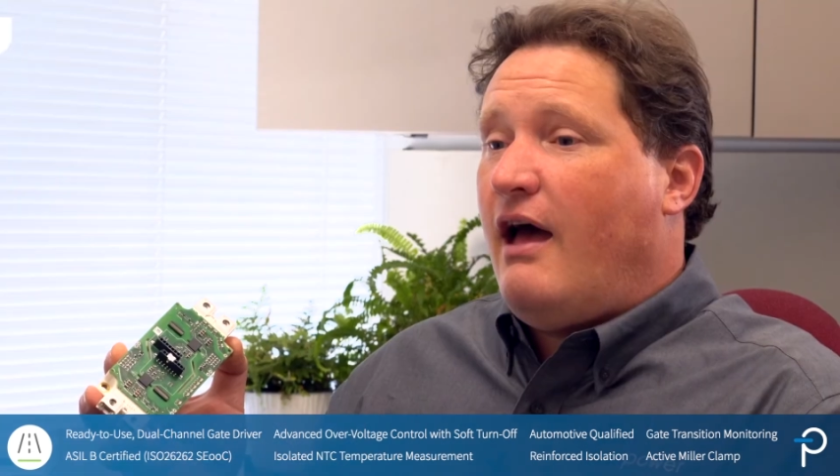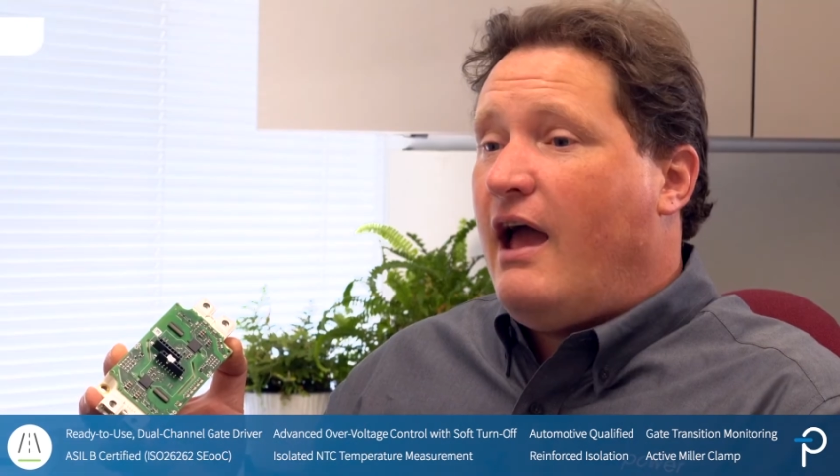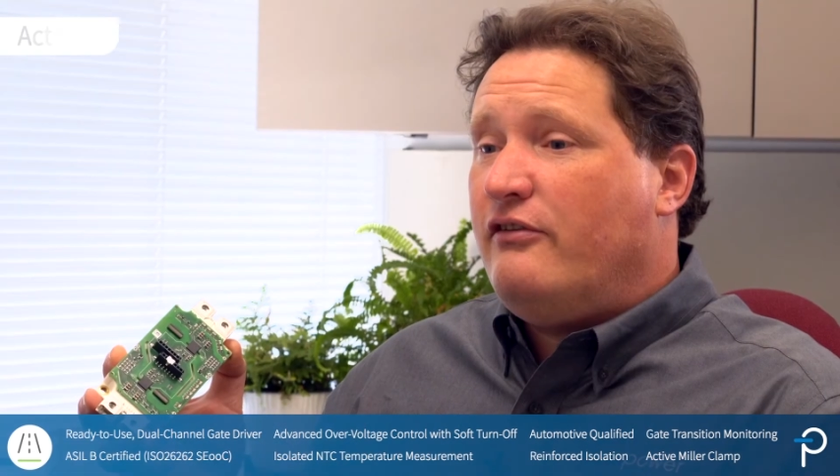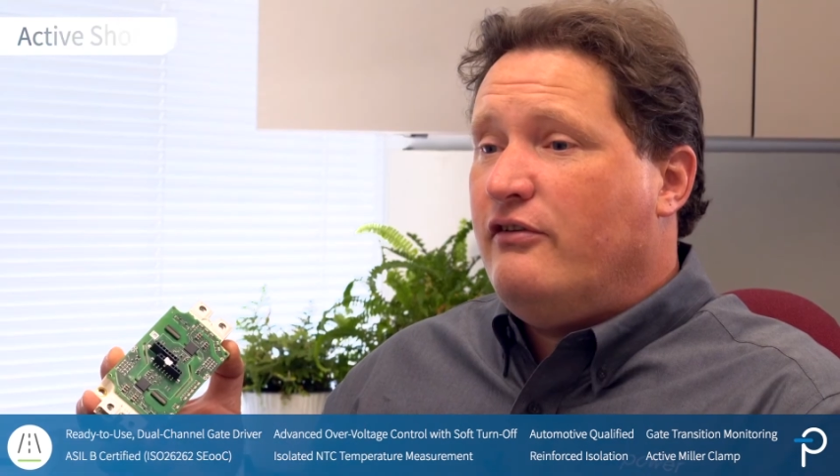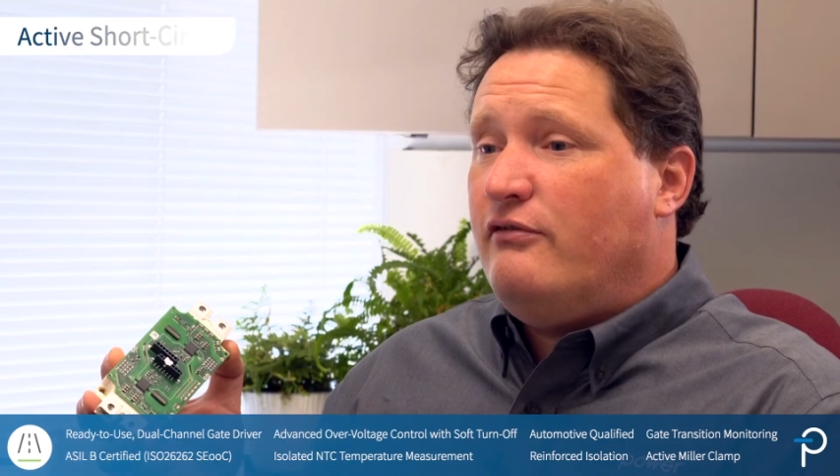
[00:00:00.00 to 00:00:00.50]

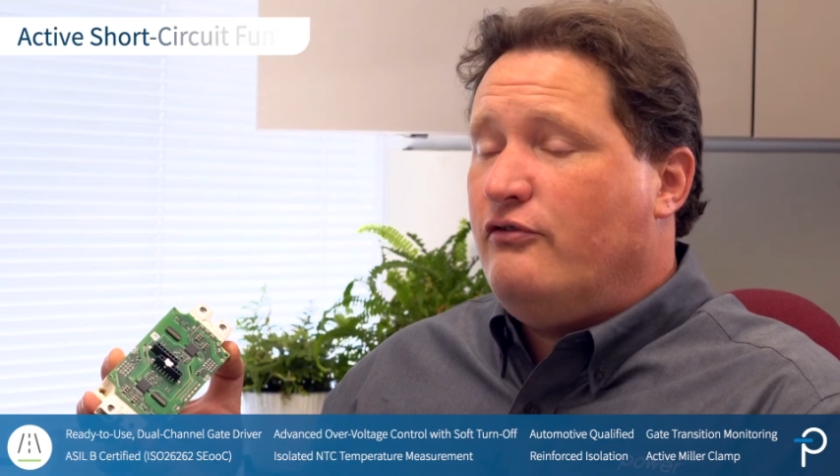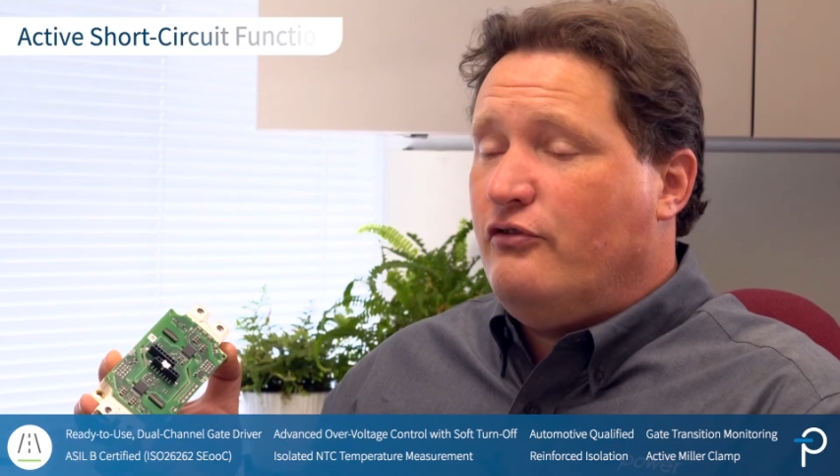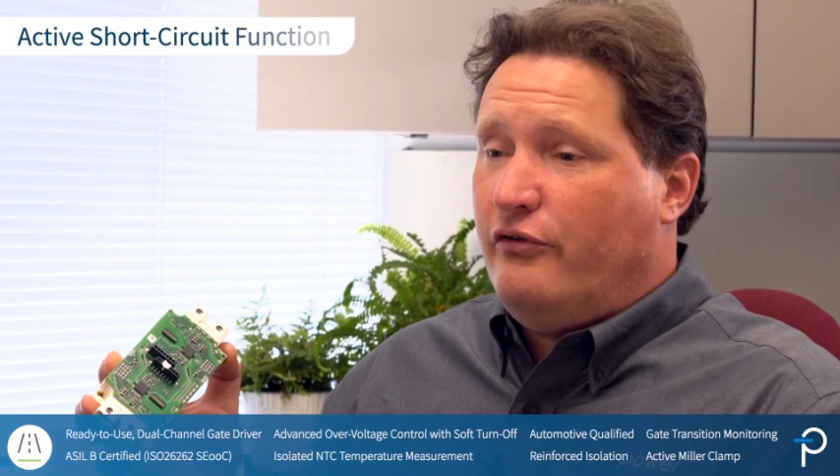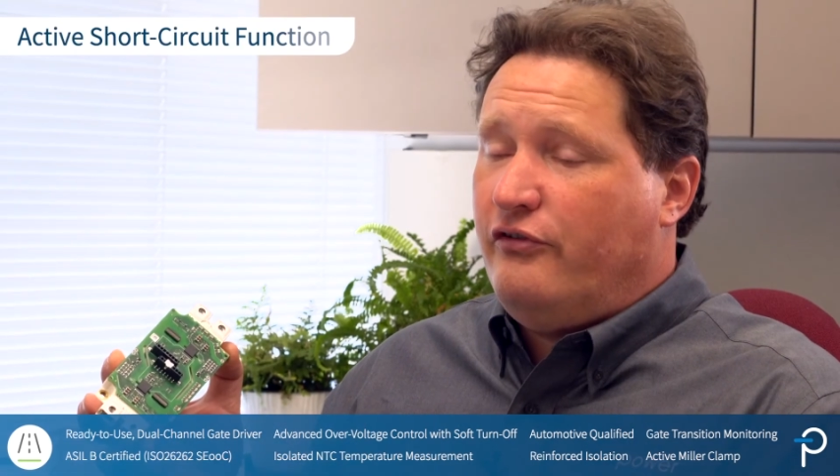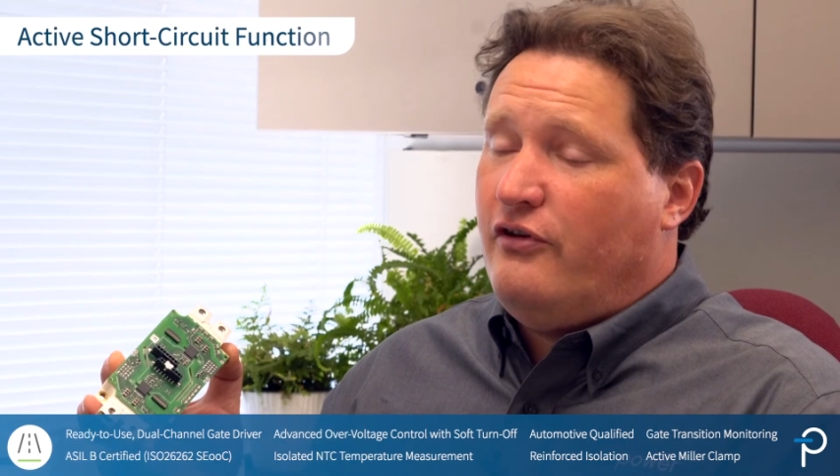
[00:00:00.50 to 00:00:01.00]
active
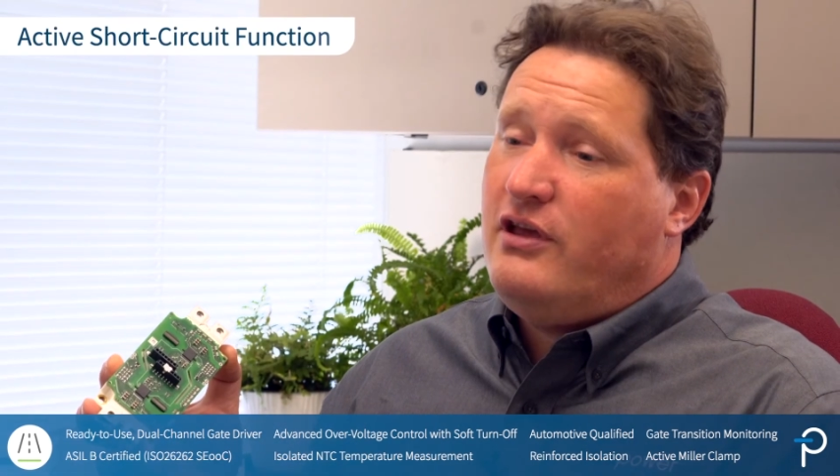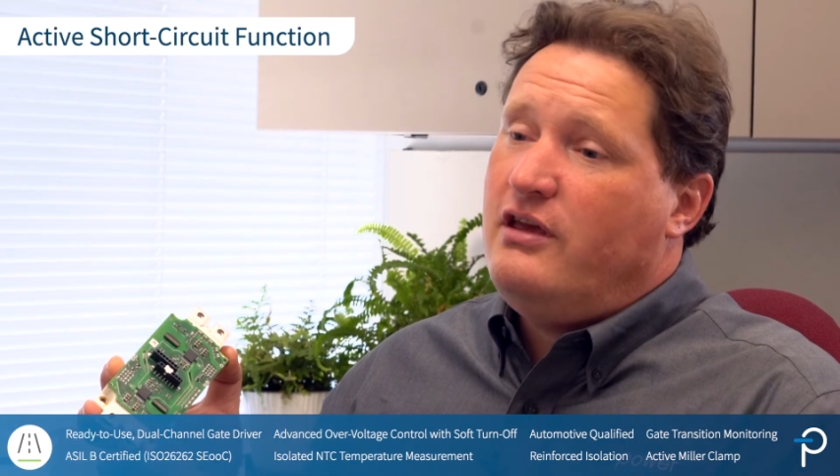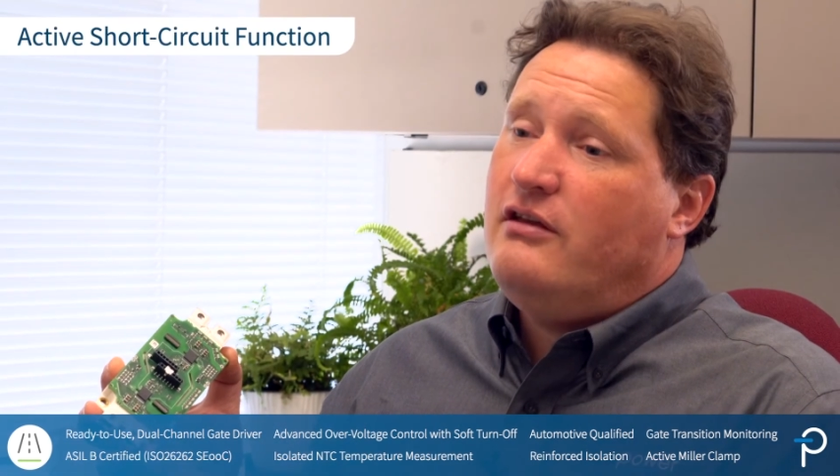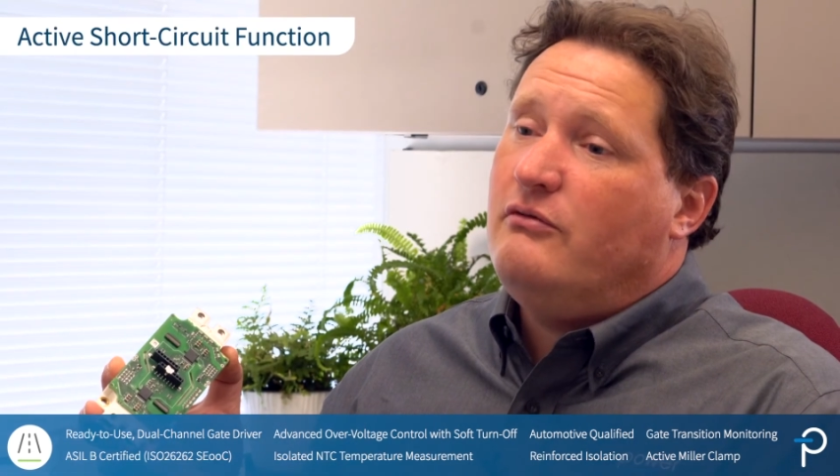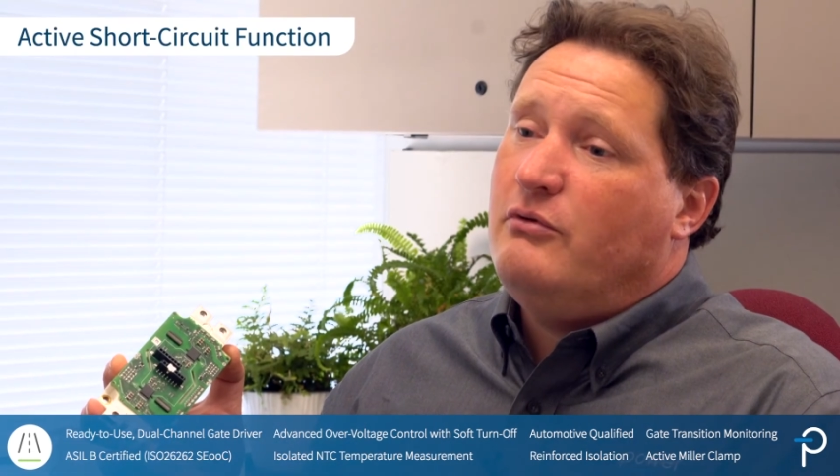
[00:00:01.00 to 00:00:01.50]
short circuit,